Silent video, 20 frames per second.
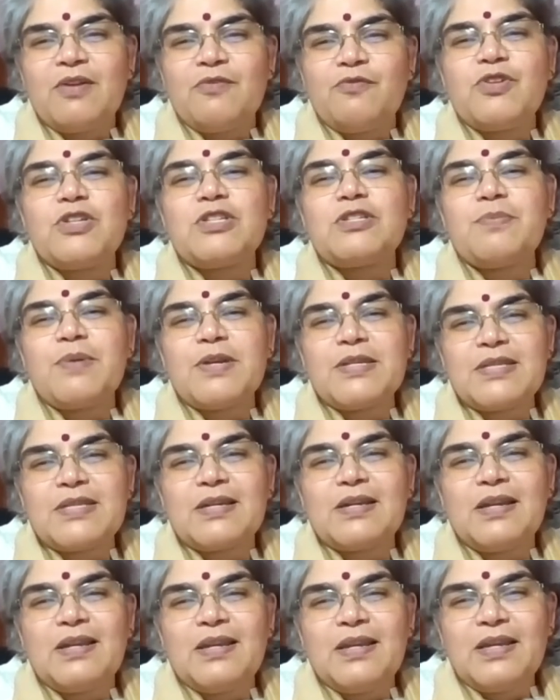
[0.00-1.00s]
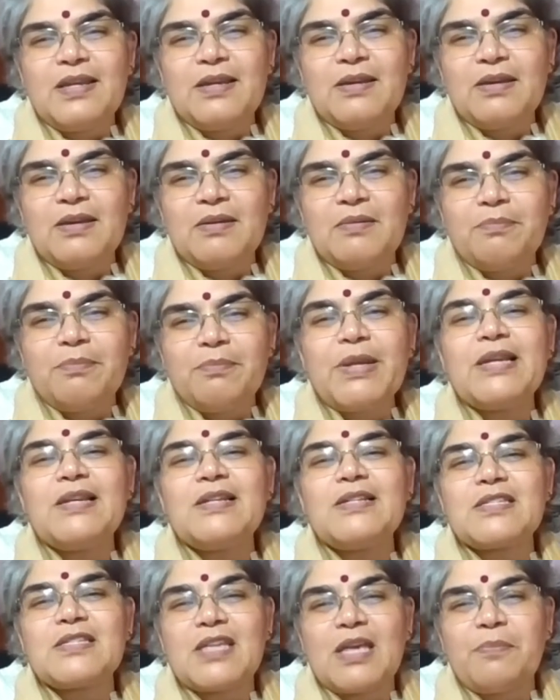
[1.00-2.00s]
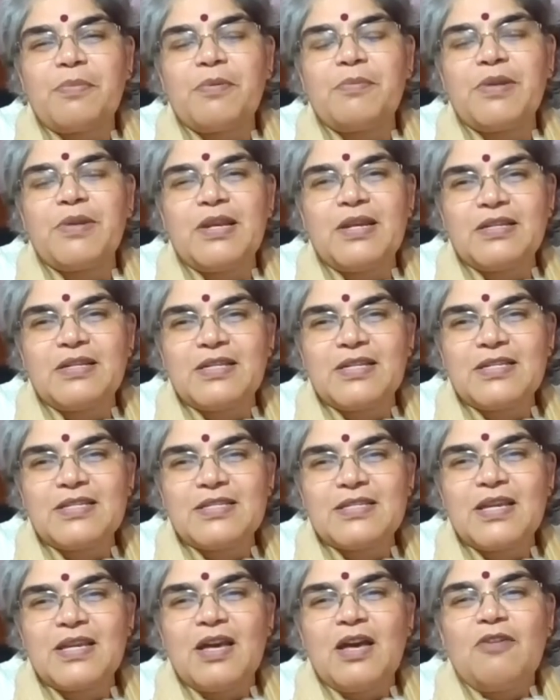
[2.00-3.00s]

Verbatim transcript: which basically builds capabilities